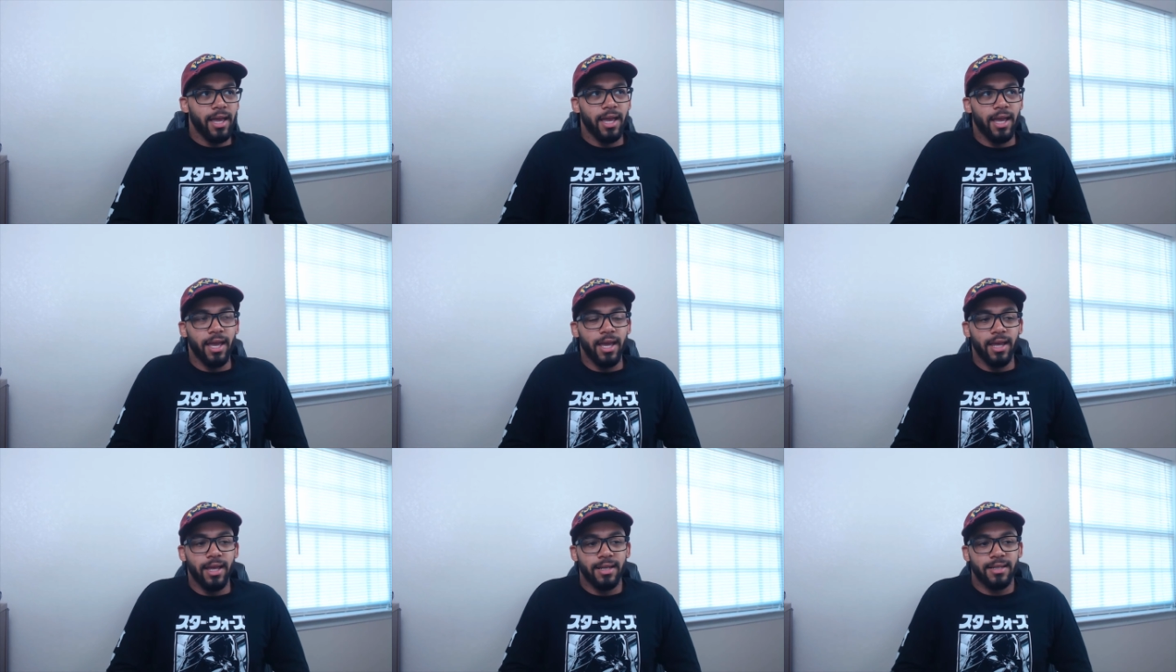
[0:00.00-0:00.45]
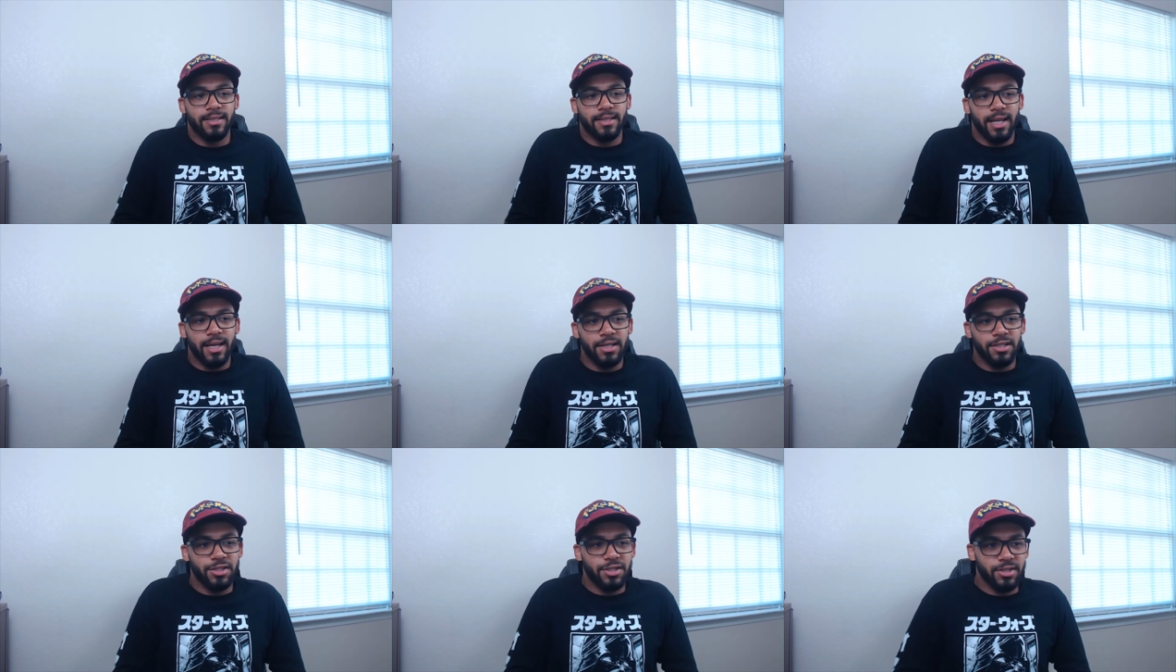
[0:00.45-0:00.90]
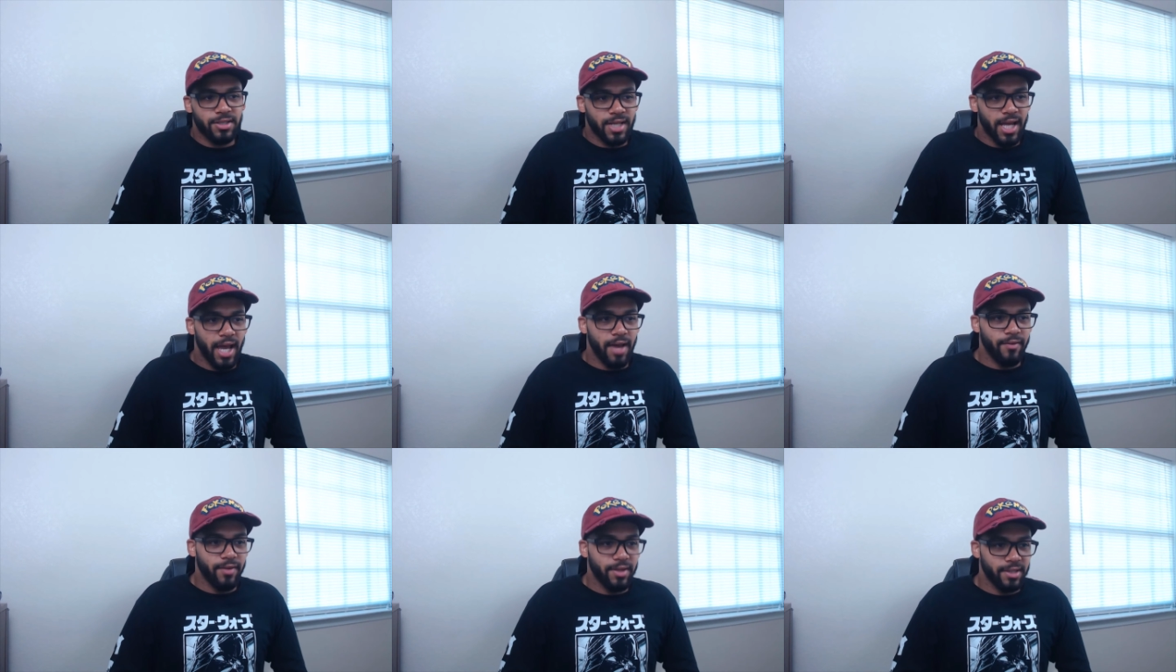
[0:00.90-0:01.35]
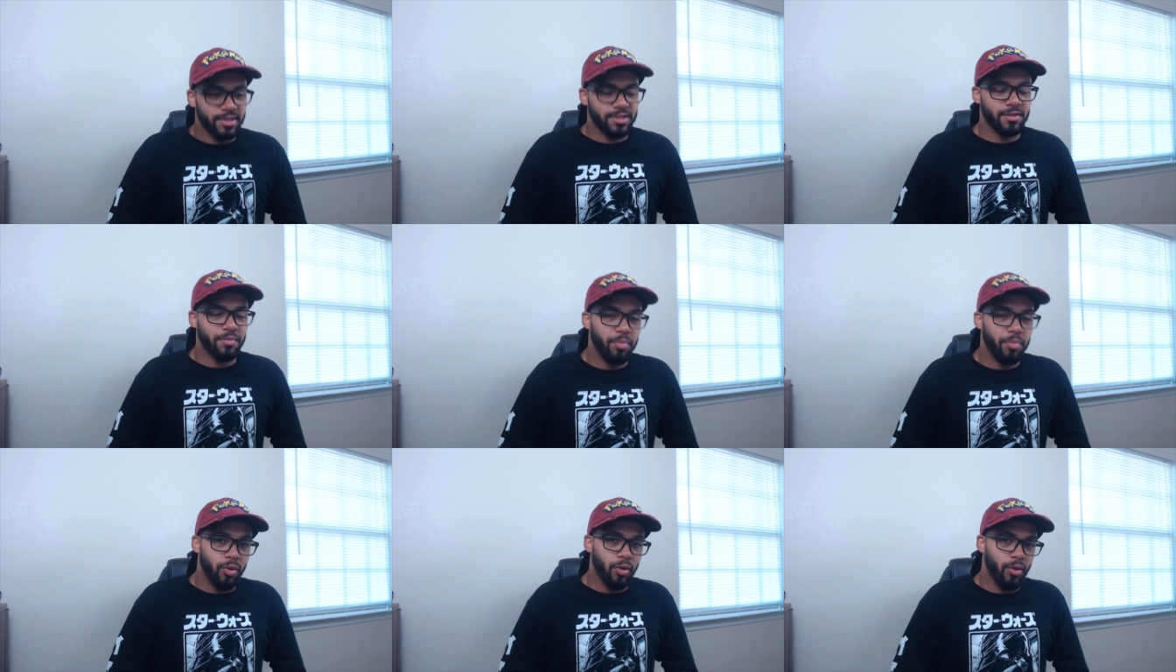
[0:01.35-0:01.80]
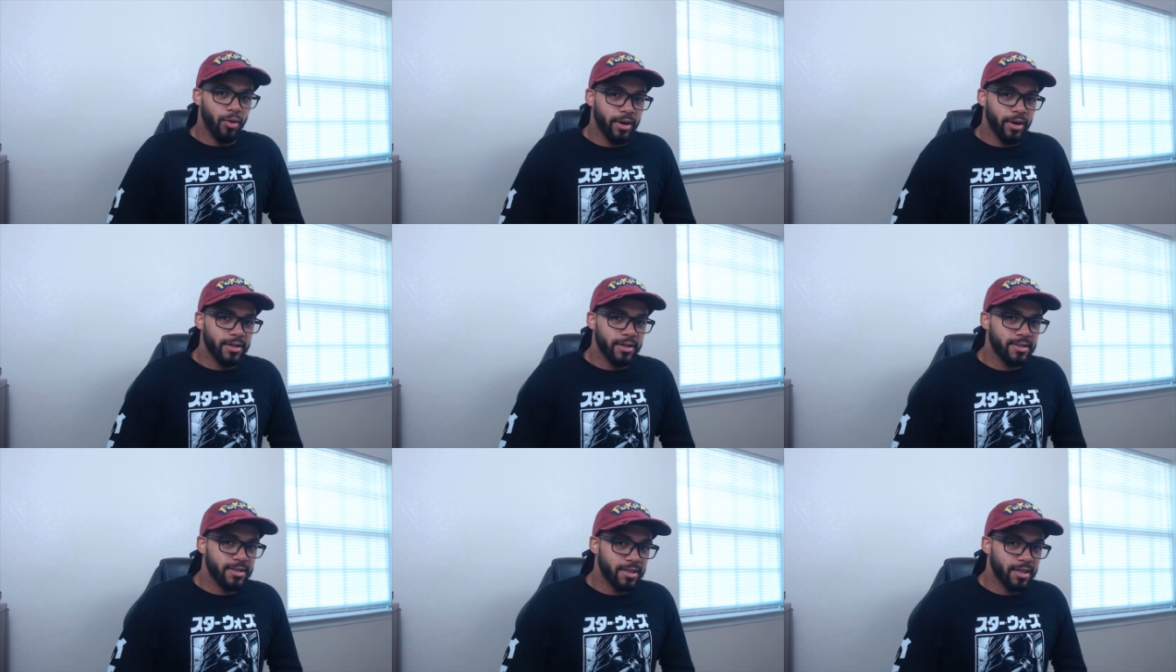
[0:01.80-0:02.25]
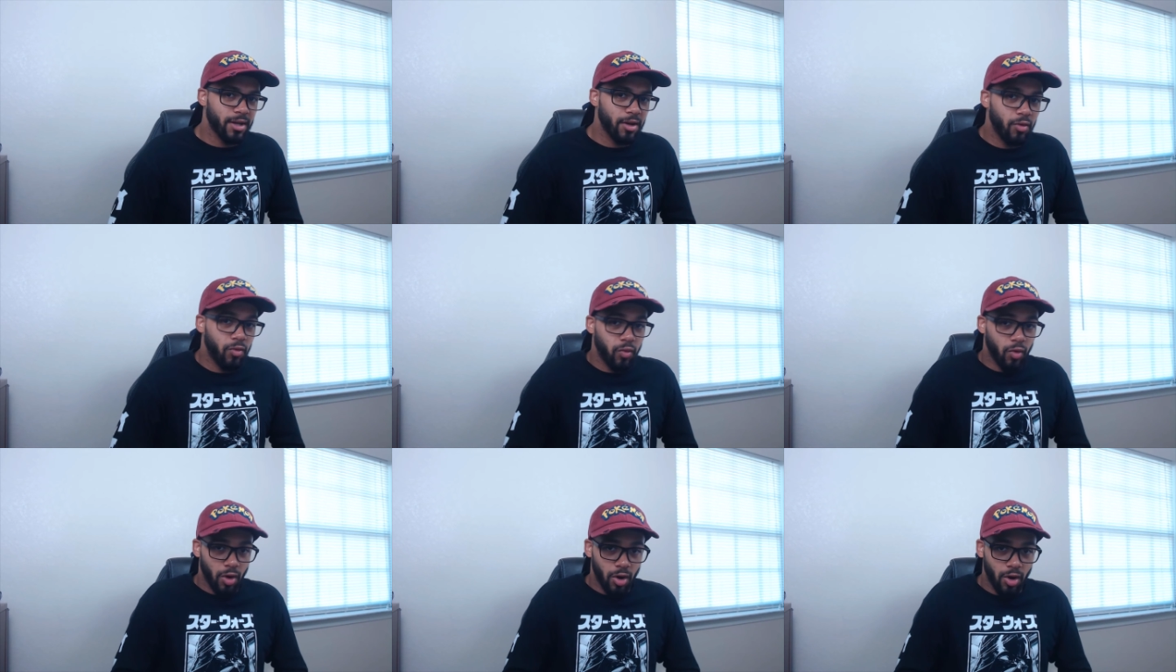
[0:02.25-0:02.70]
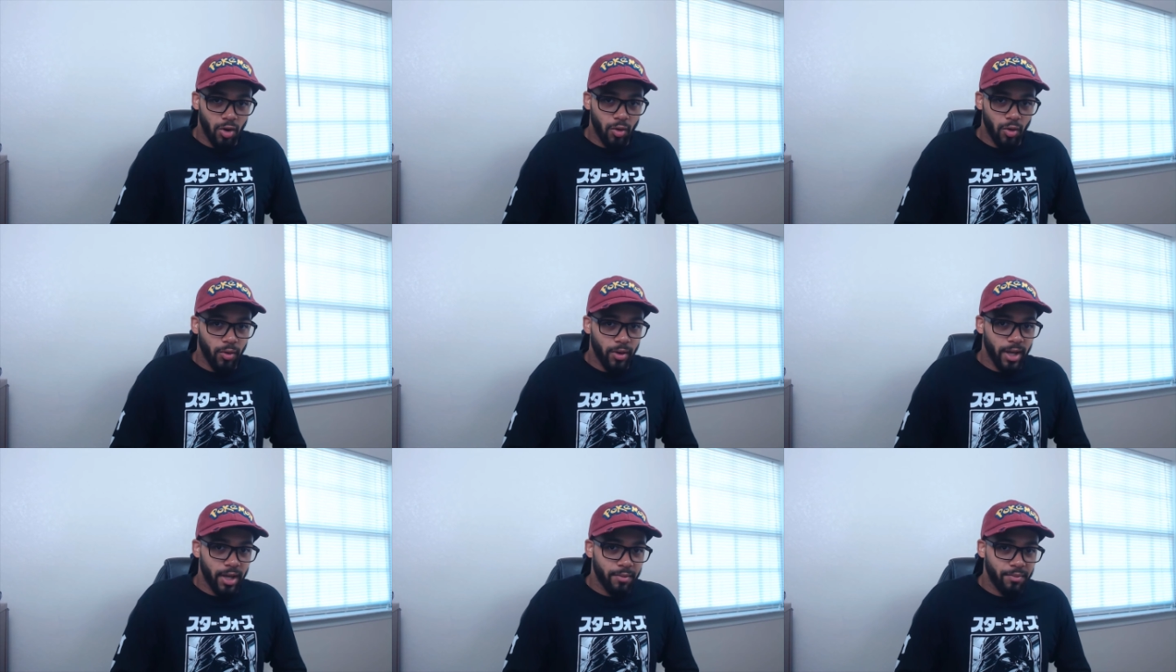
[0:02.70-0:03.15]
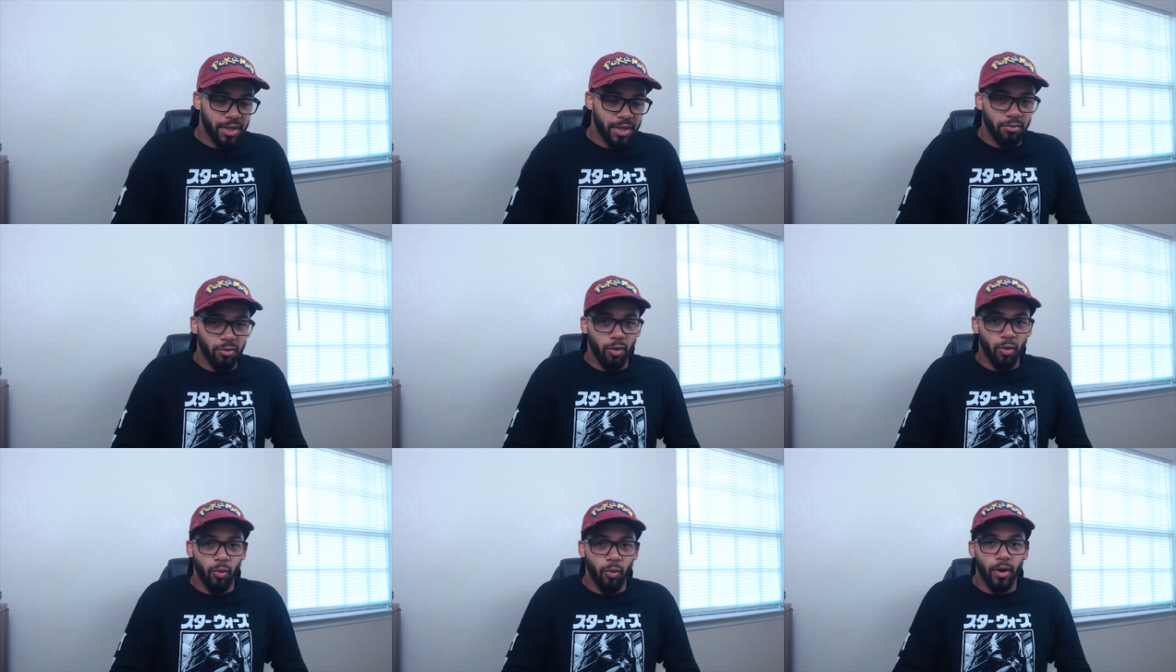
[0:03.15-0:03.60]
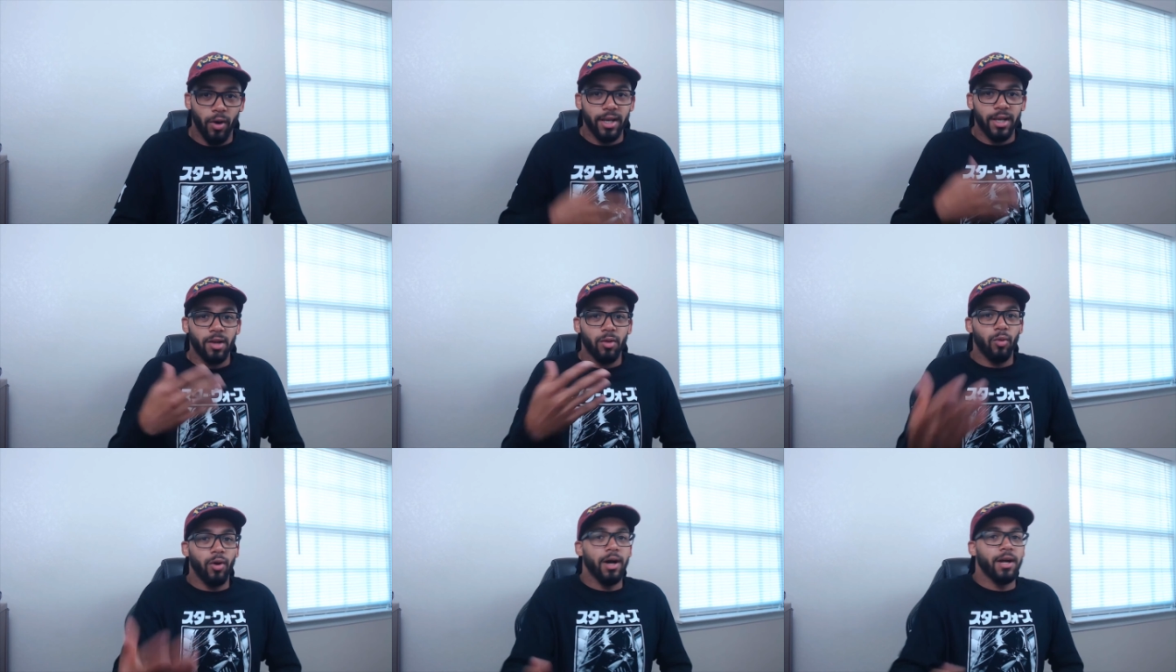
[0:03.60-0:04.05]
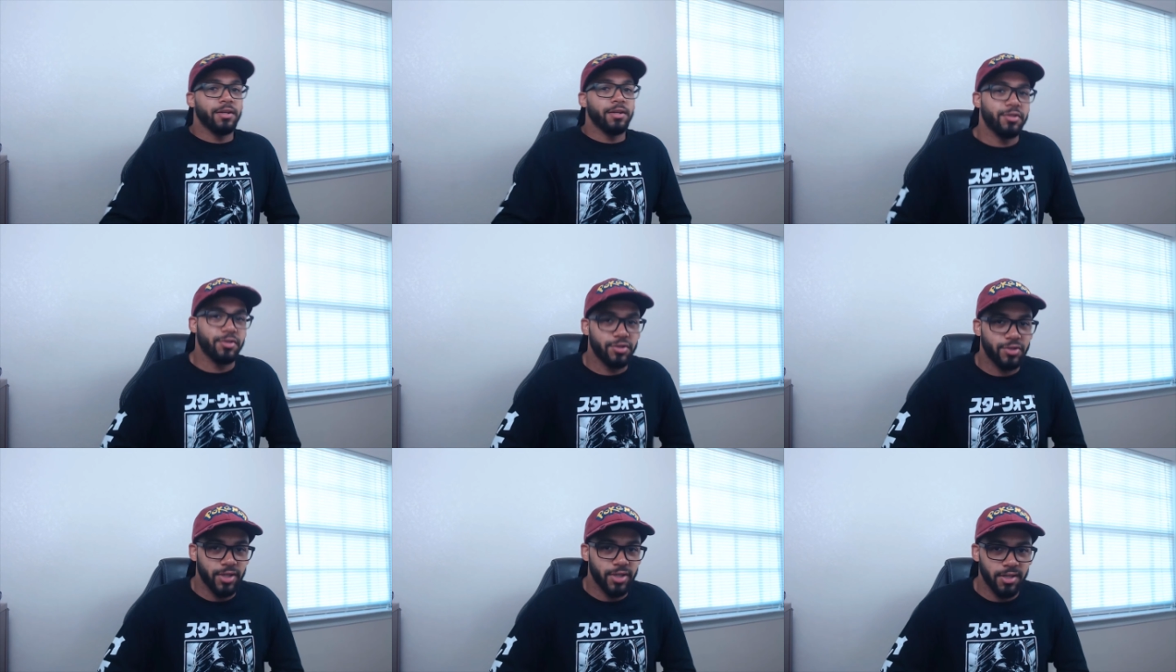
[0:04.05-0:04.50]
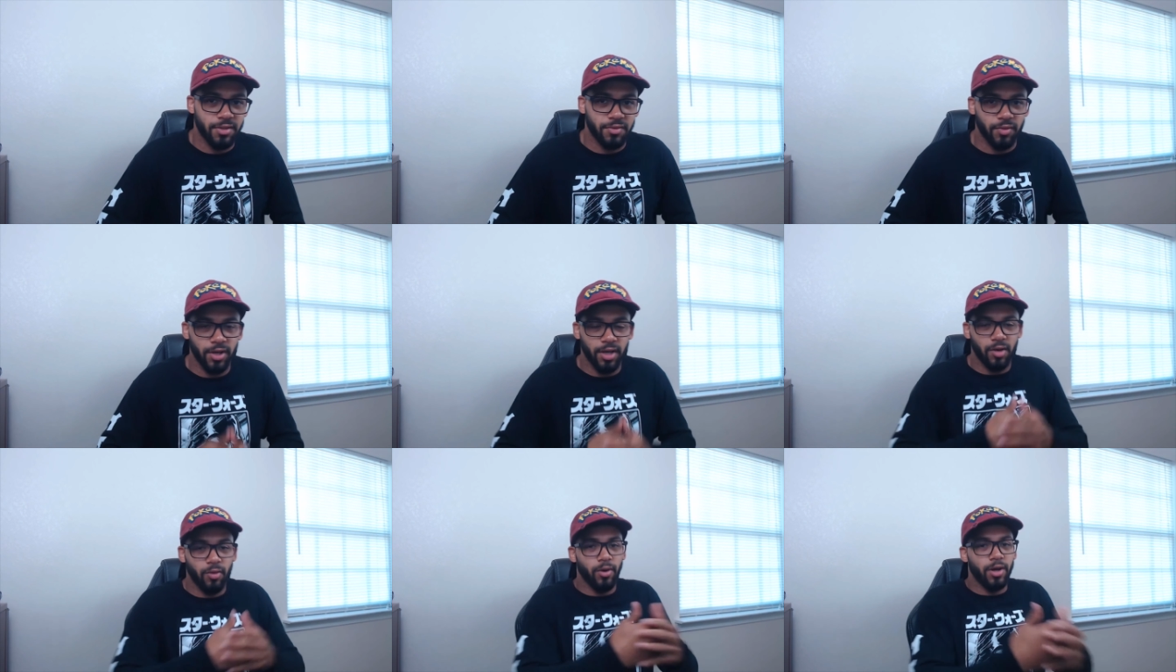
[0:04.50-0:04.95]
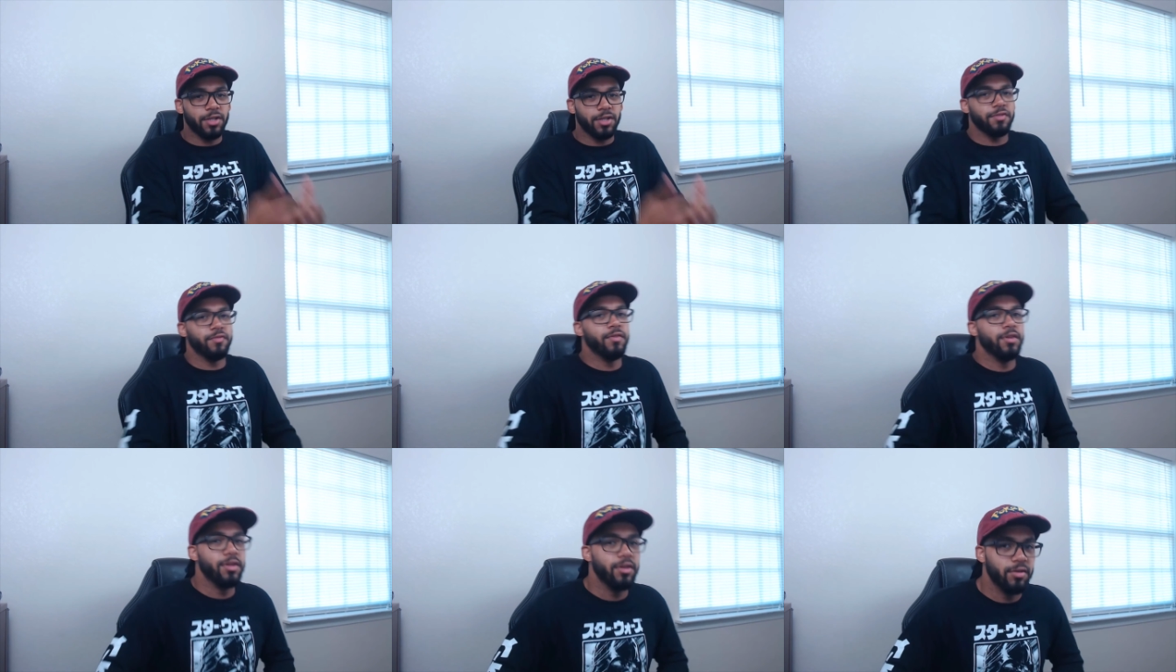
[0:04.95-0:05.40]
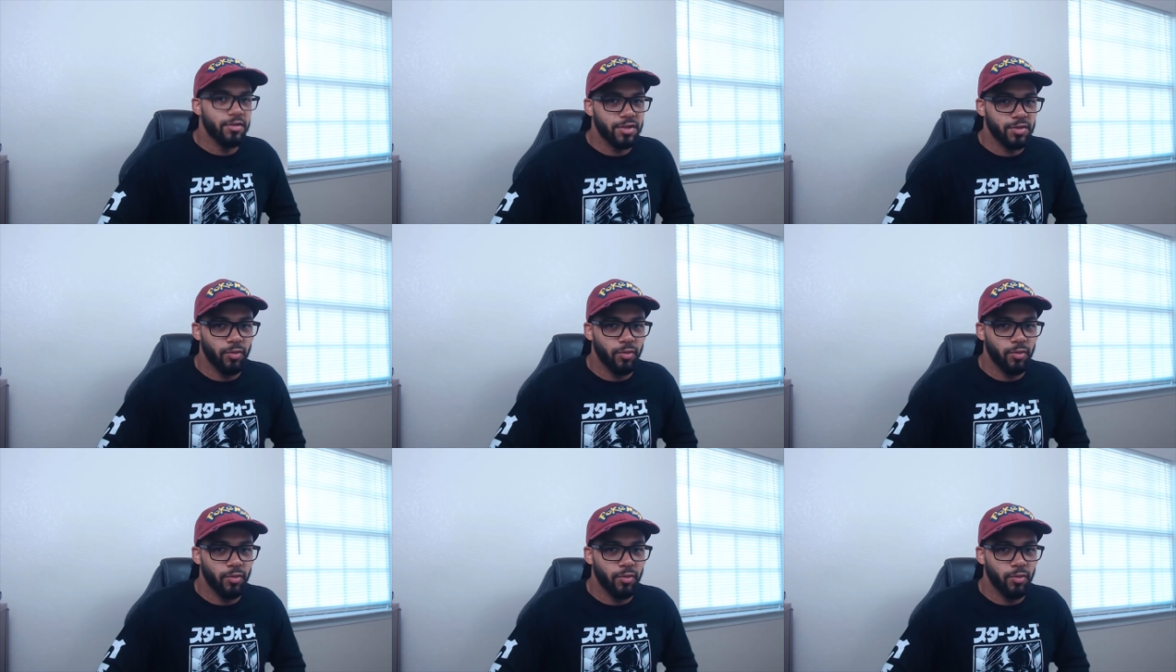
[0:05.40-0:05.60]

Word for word: And it's nice just having the support to grow and people wanting to watch your streams, wanting to watch your videos,